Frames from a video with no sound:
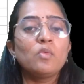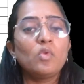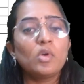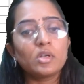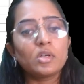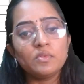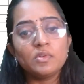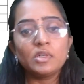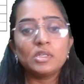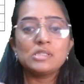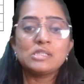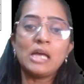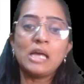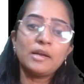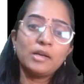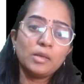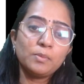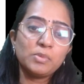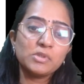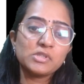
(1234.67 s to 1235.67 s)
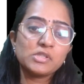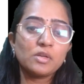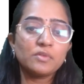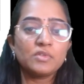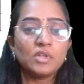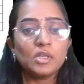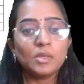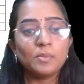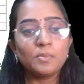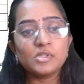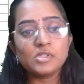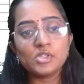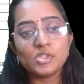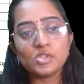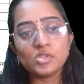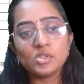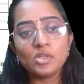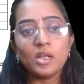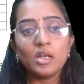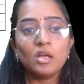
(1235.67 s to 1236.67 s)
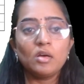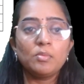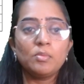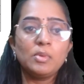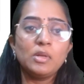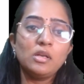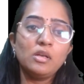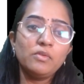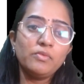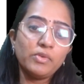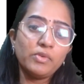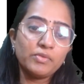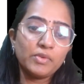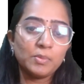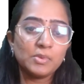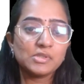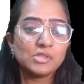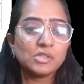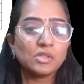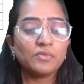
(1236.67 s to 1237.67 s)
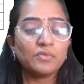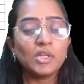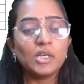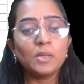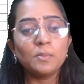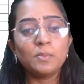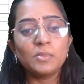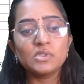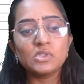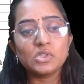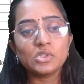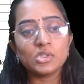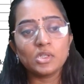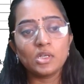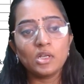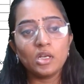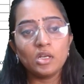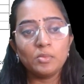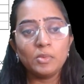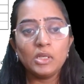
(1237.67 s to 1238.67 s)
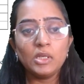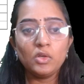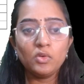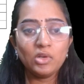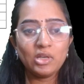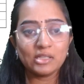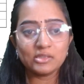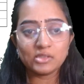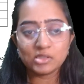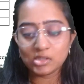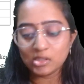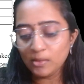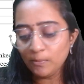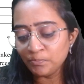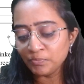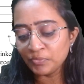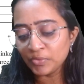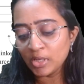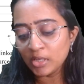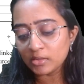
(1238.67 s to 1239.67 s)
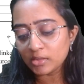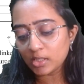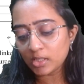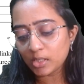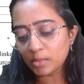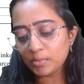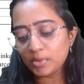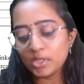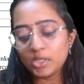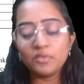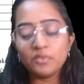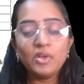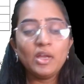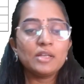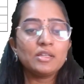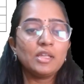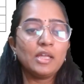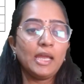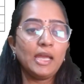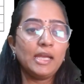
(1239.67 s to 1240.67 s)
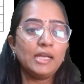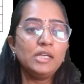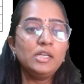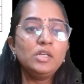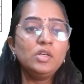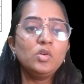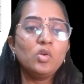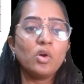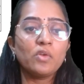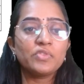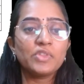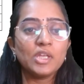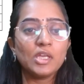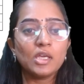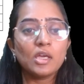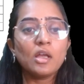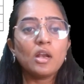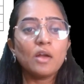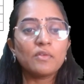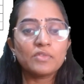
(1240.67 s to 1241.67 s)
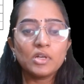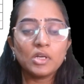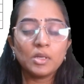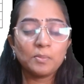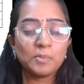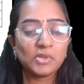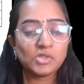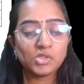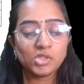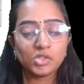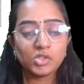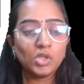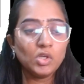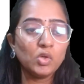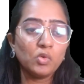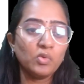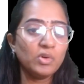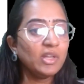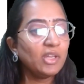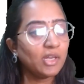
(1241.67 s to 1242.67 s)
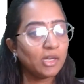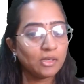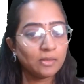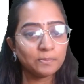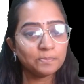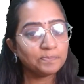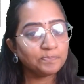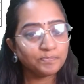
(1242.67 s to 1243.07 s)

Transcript: whatever is 100% of the depreciation allowable, 50% of the depreciation allowable, you will consider. Then WDV at the end of the year after depreciation, you would get.